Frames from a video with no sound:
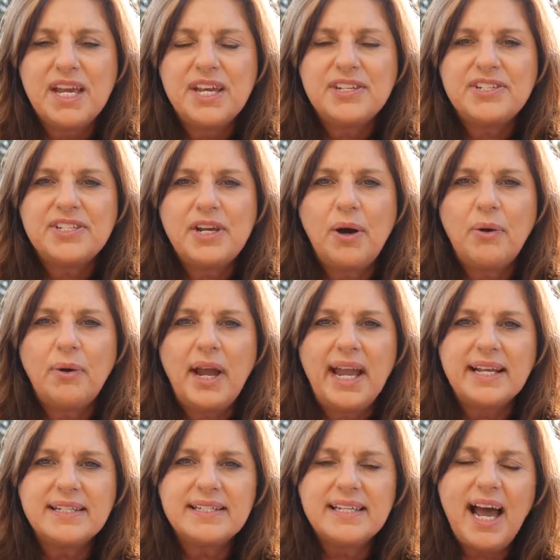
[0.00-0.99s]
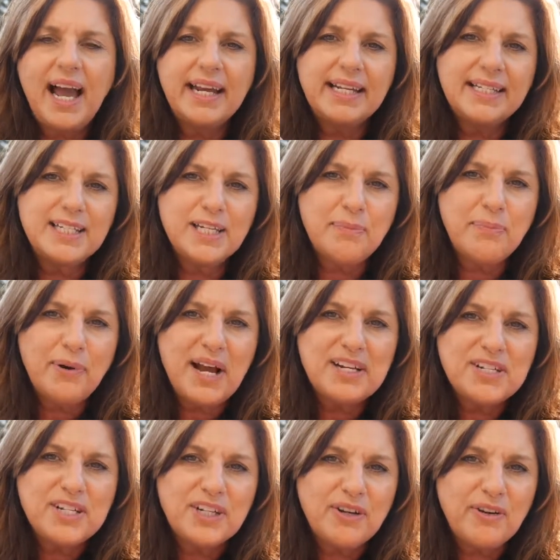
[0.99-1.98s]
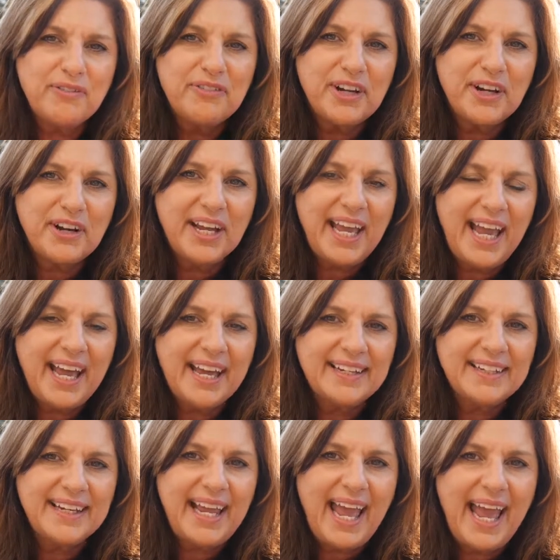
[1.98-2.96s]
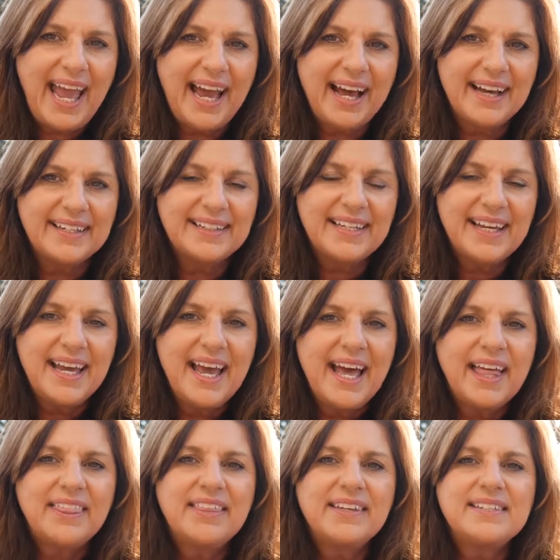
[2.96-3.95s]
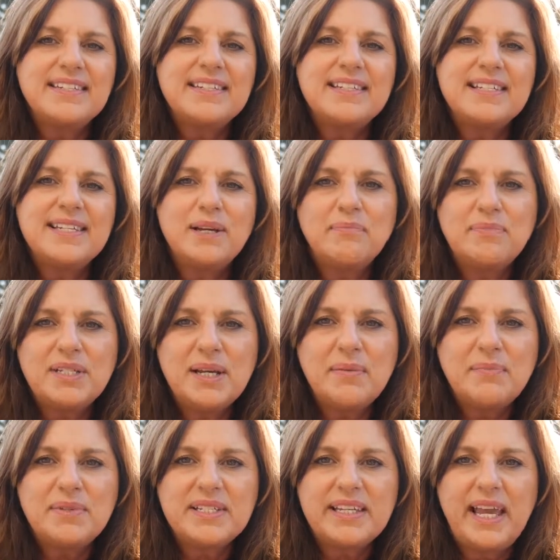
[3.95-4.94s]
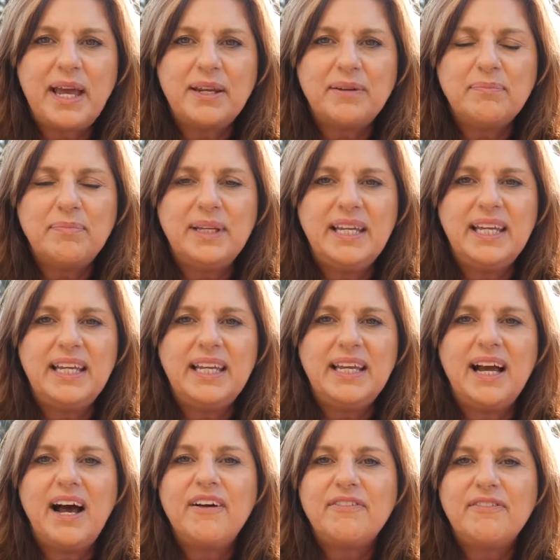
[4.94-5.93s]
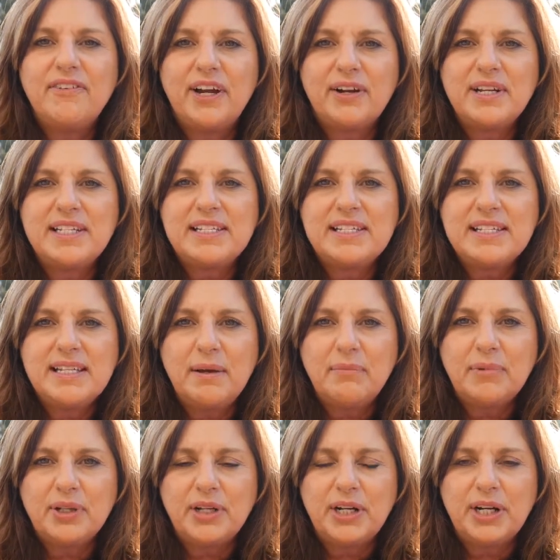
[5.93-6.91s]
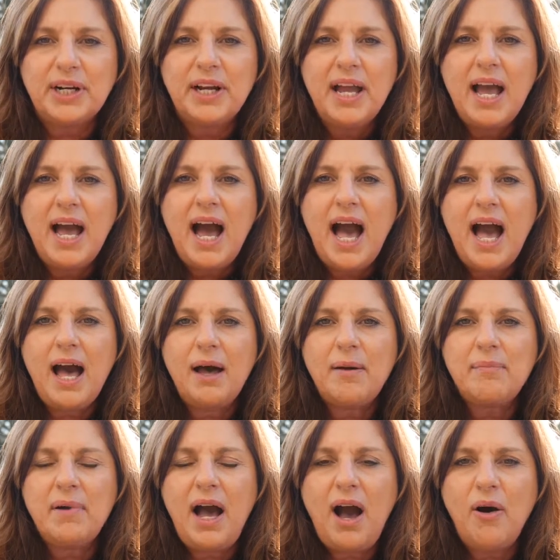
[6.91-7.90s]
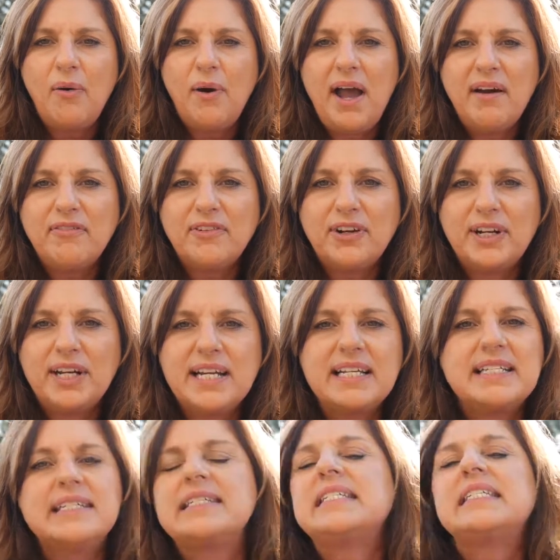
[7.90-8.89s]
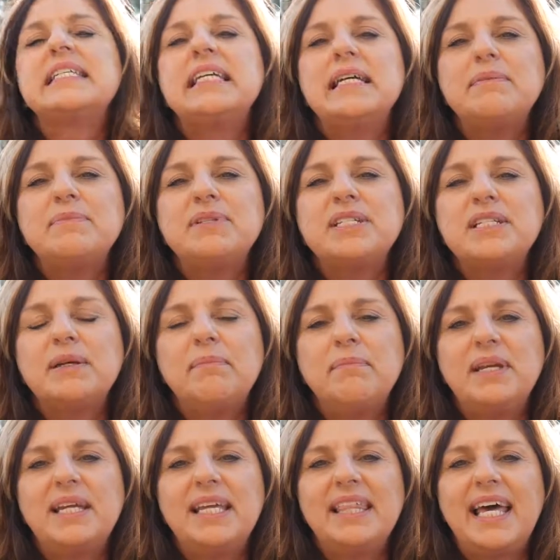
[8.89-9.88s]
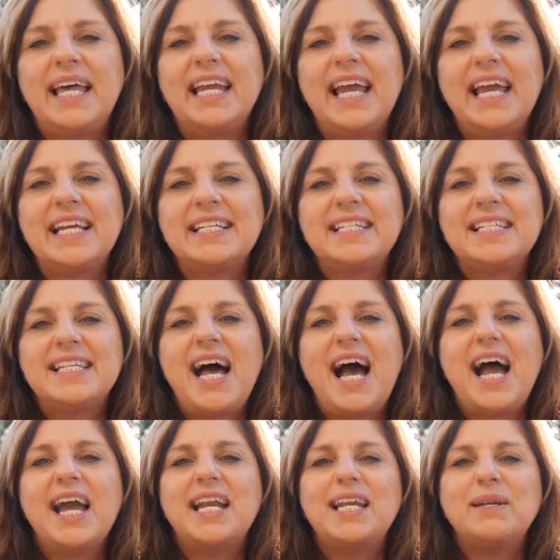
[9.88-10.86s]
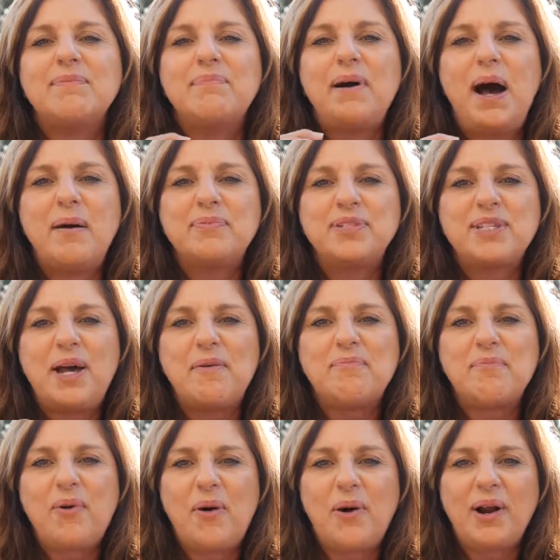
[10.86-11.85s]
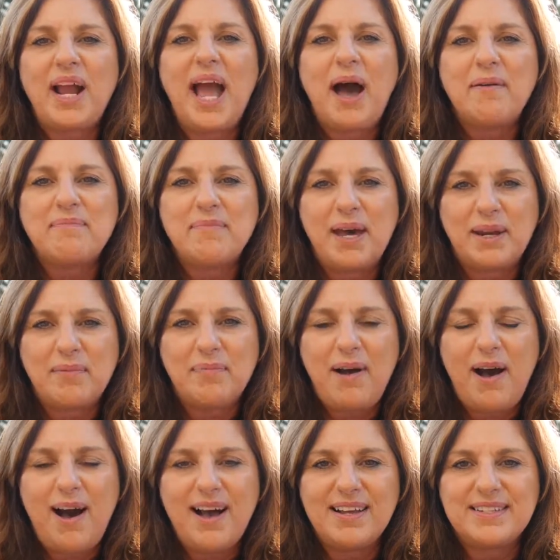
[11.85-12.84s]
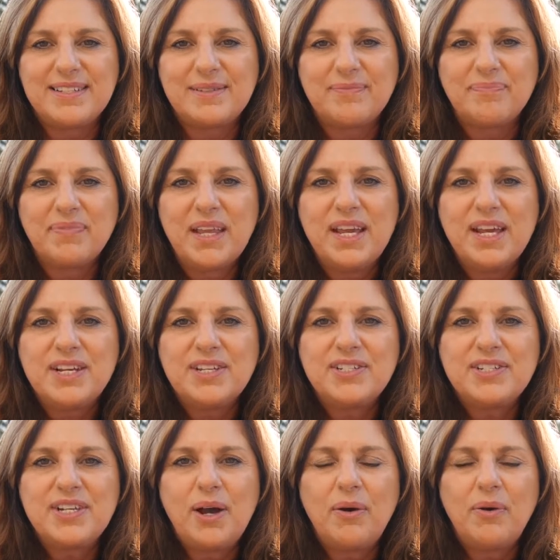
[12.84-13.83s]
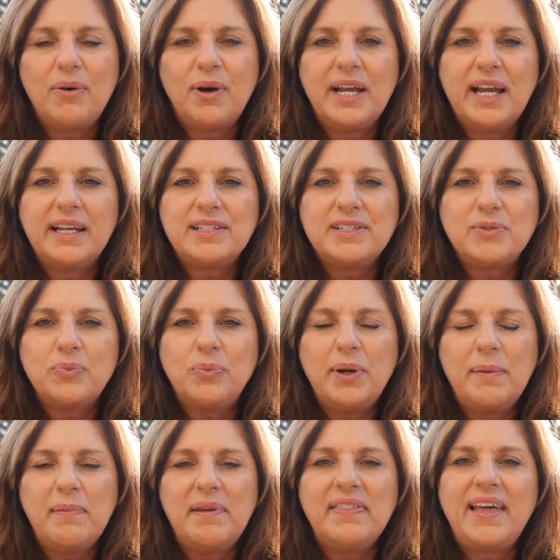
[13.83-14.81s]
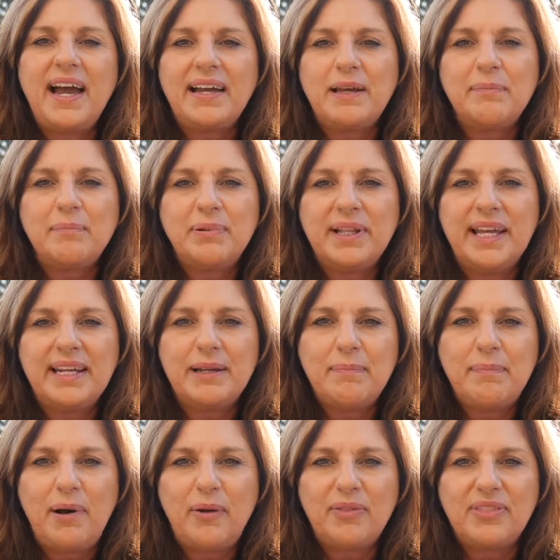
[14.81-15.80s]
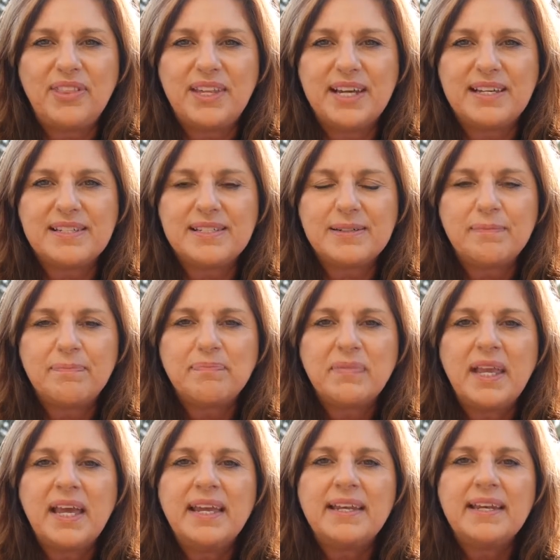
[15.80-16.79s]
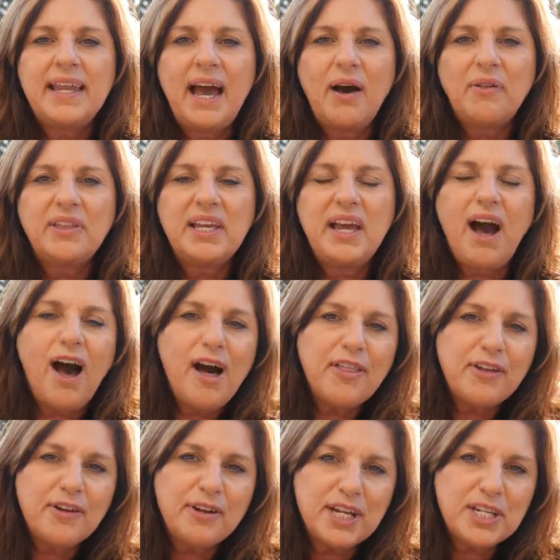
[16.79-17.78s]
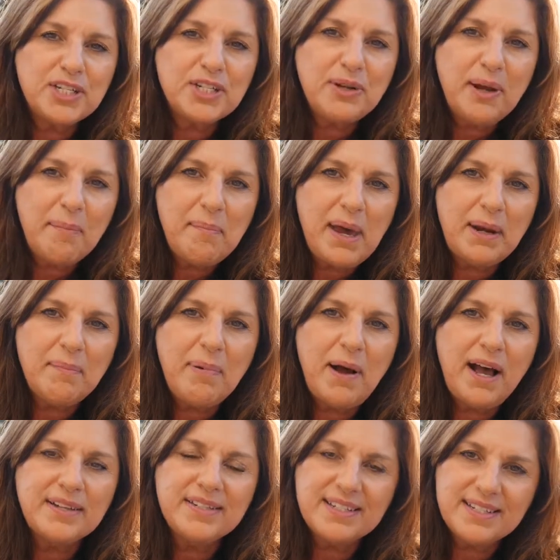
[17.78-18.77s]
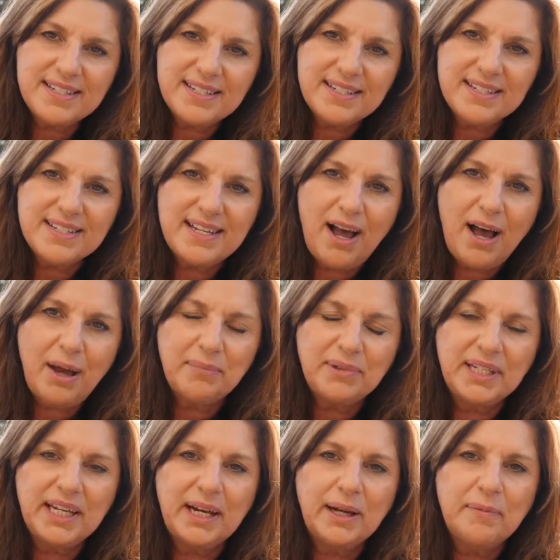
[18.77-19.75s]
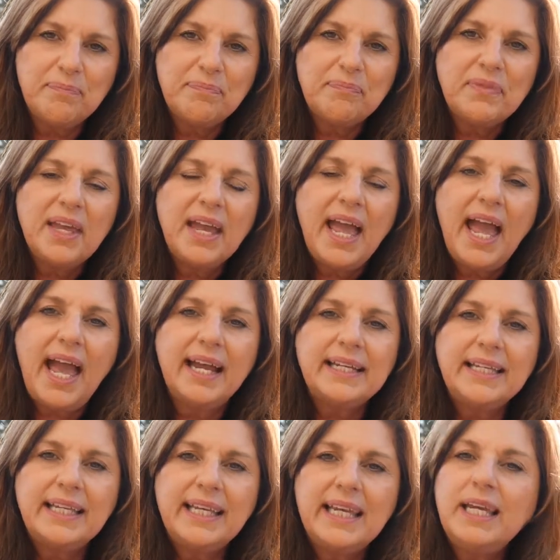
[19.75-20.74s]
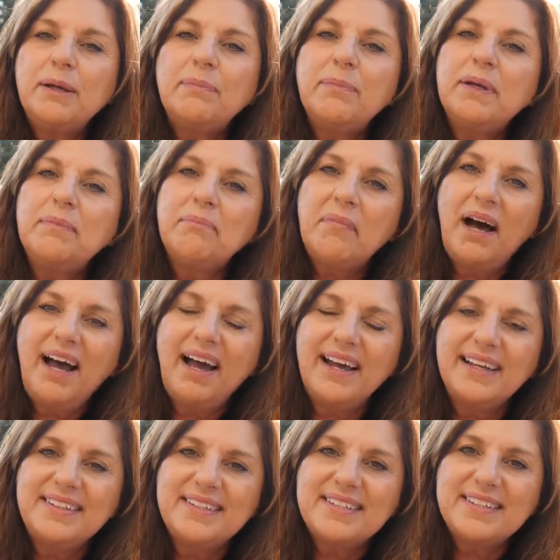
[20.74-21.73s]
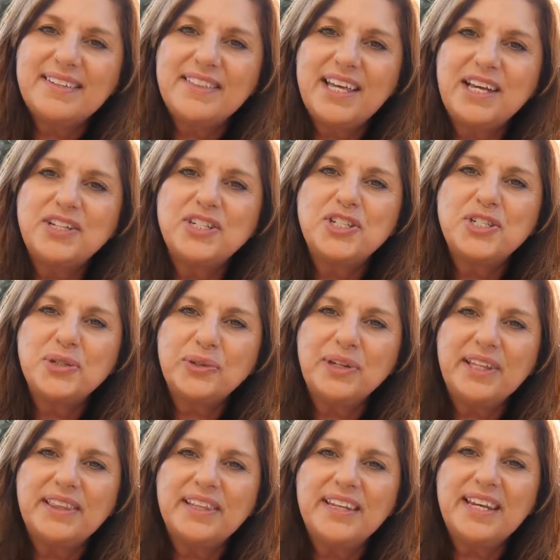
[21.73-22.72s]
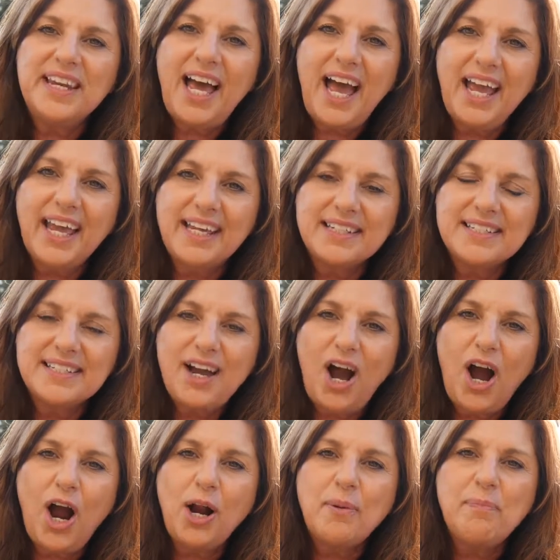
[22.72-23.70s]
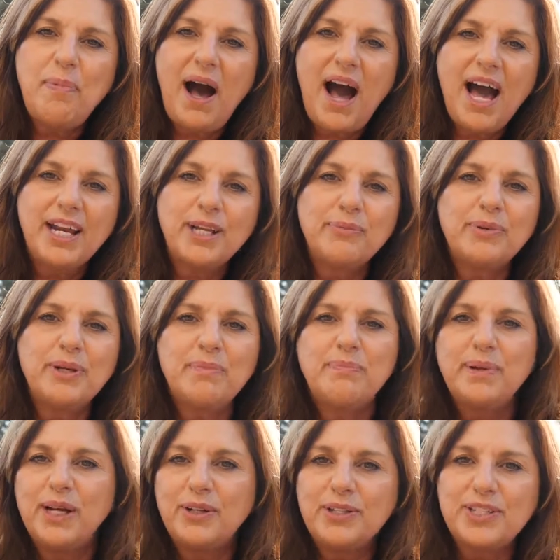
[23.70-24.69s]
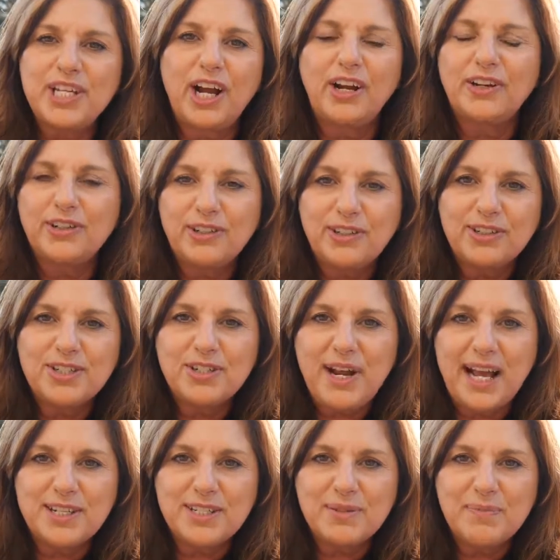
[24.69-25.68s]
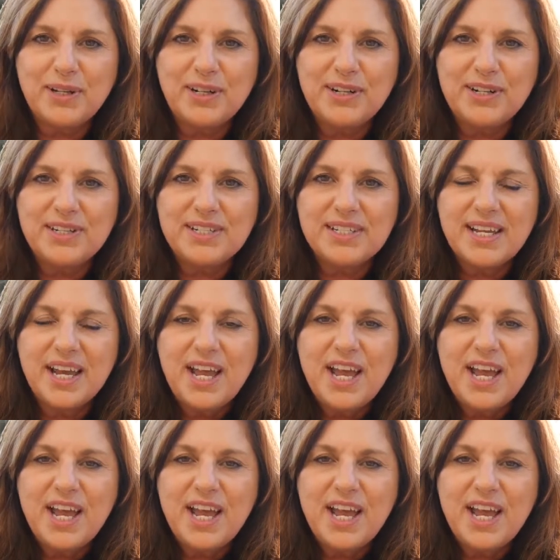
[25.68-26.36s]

So anxiety and depression go very hand in hand. The symptoms can be very similar. However, it seems to me that anxiety pops up more at menopause. So it's women that complain about this. Now, the other issue at menopause is insomnia. And keep in mind that during the night, our body rebuilds our neurotransmitters.